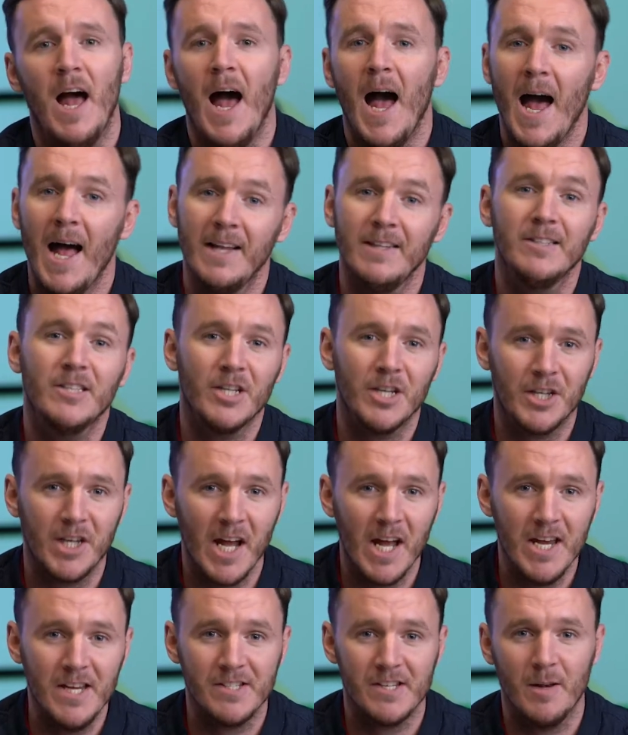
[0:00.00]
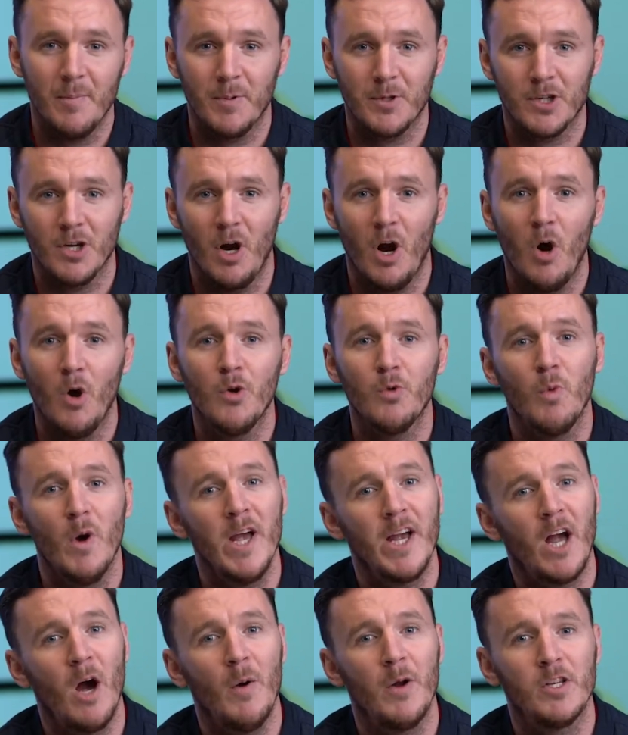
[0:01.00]
And today's episode,
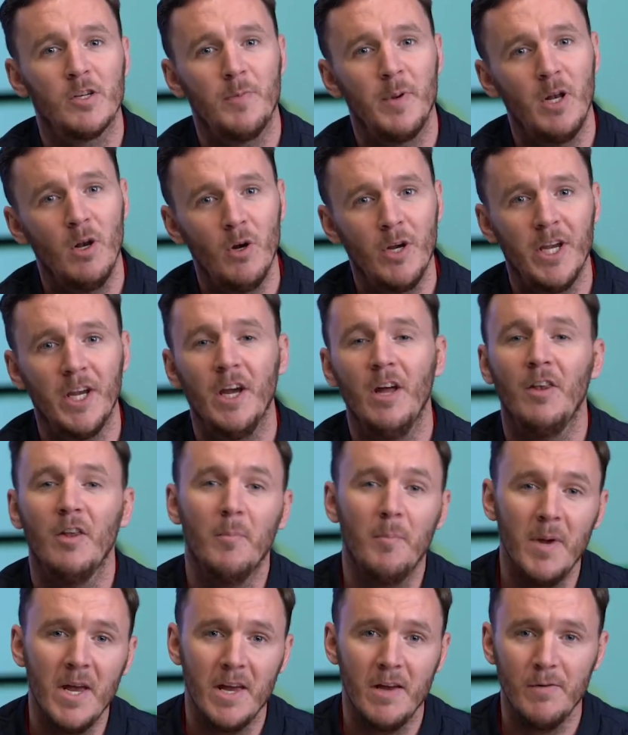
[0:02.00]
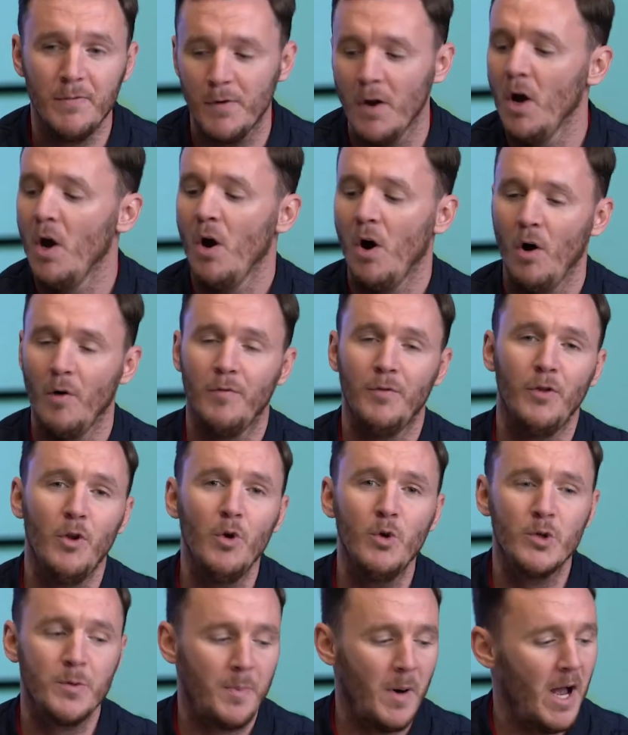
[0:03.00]
we're going to be looking at the myth of
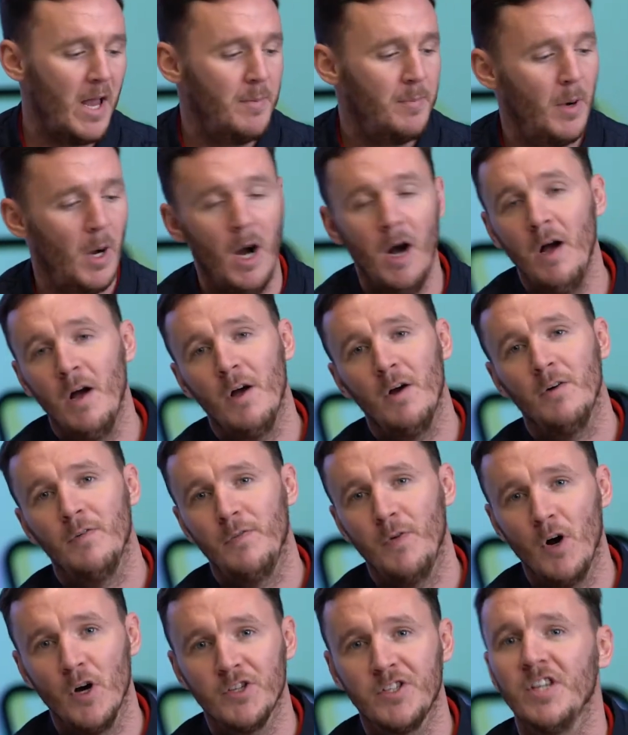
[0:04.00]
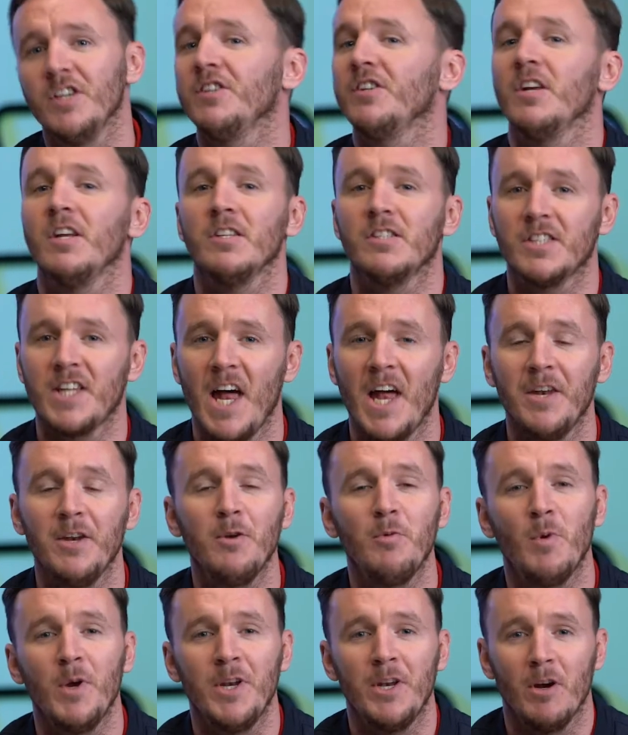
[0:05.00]
newspaper versus
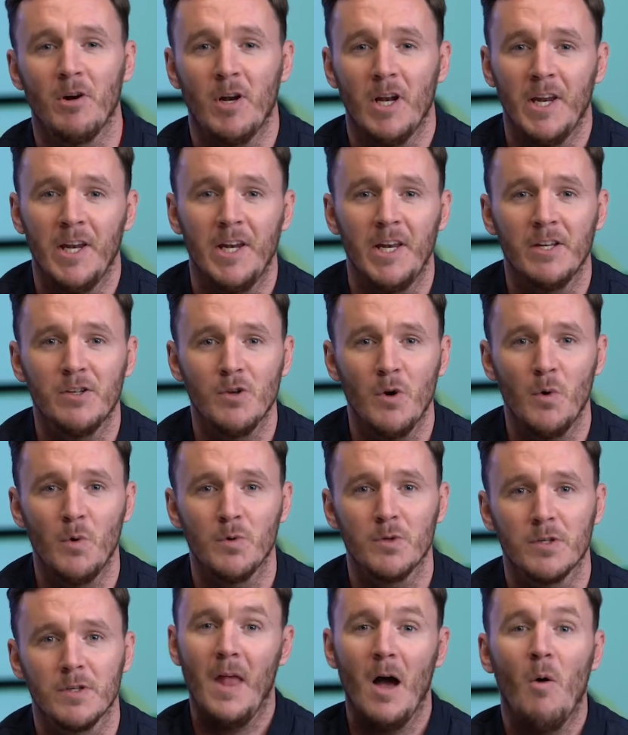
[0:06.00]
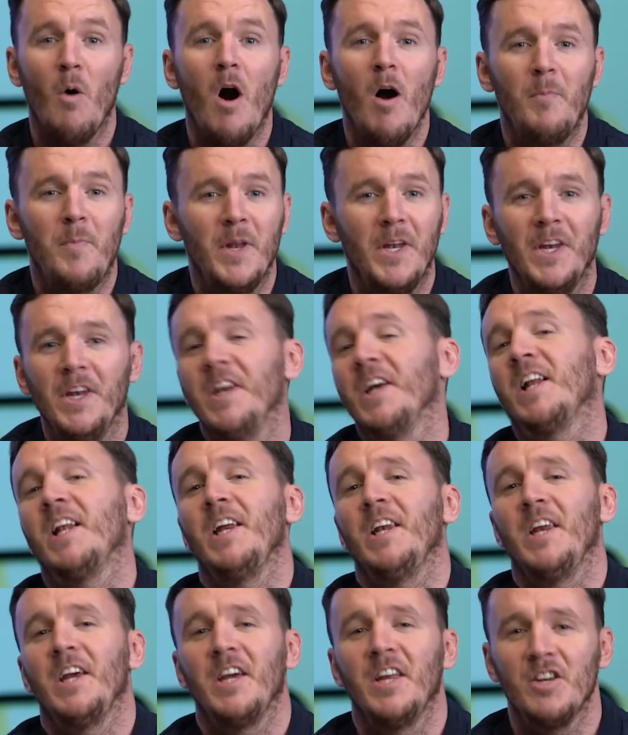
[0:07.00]
standard window cleaning tools. Now, I've been in the
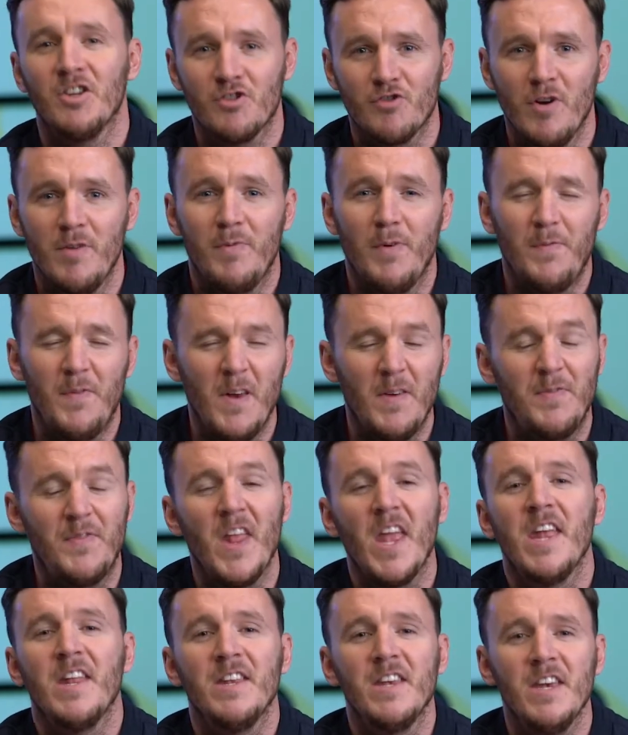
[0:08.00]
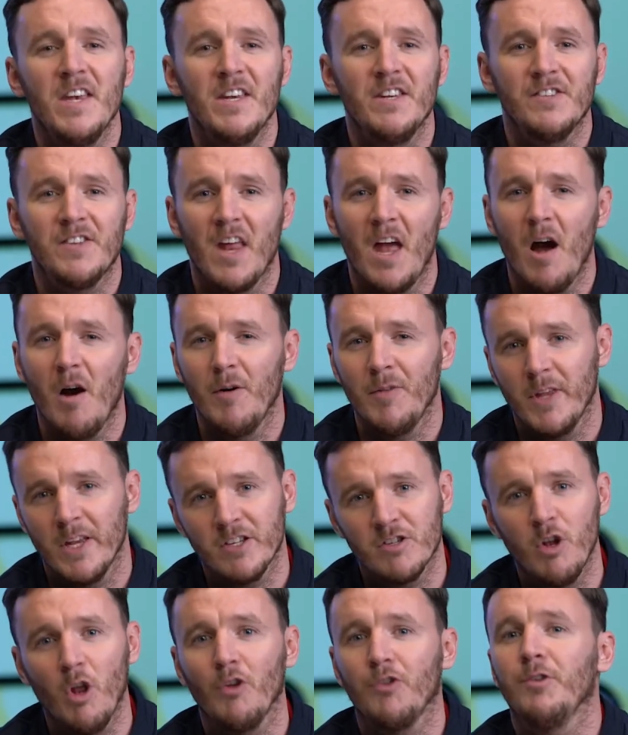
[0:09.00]
cleaning industry for 15 years now, and
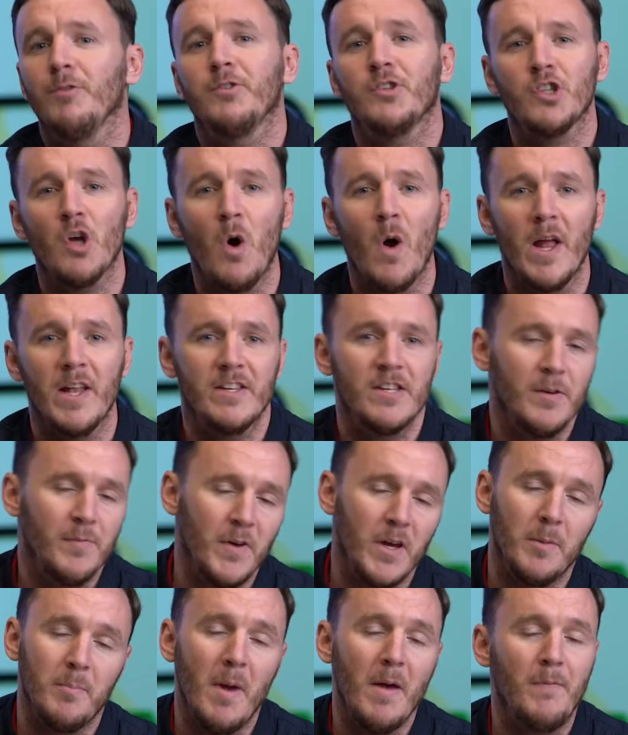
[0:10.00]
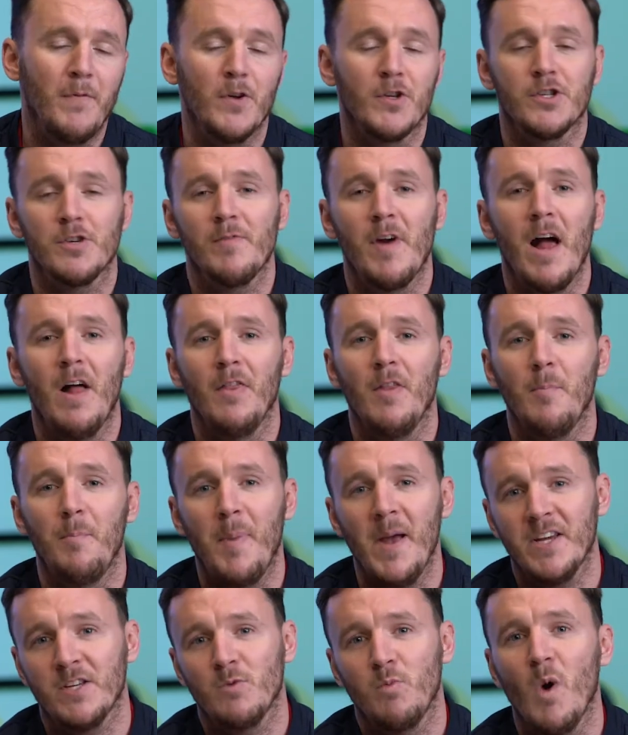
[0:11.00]
there's lots of scientific methods around the
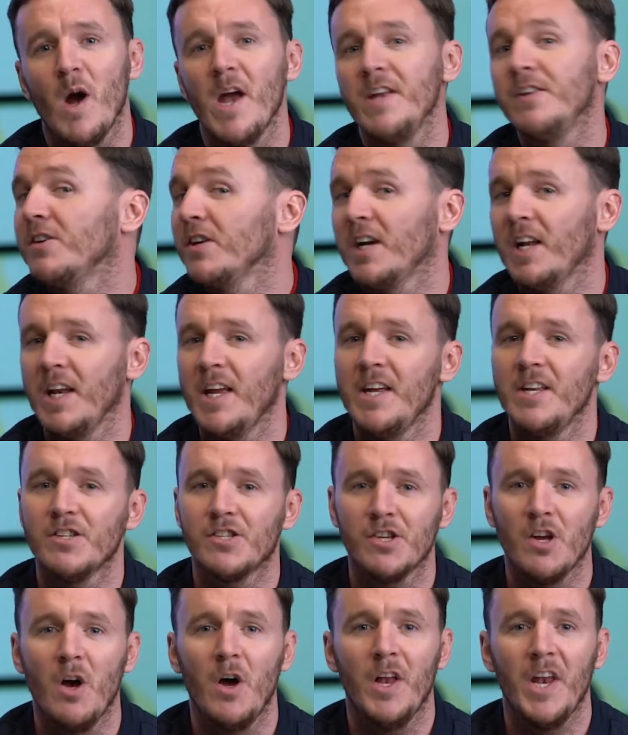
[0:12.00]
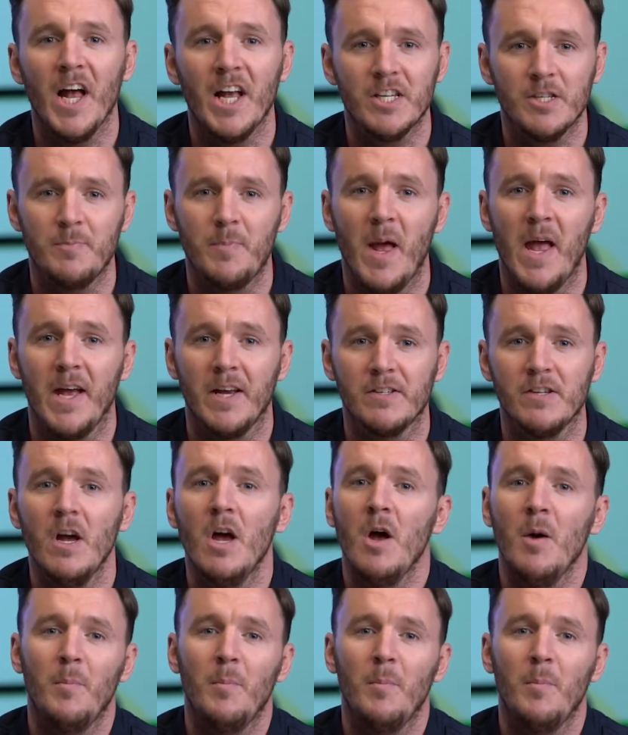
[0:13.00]
best way to clean certain aspects.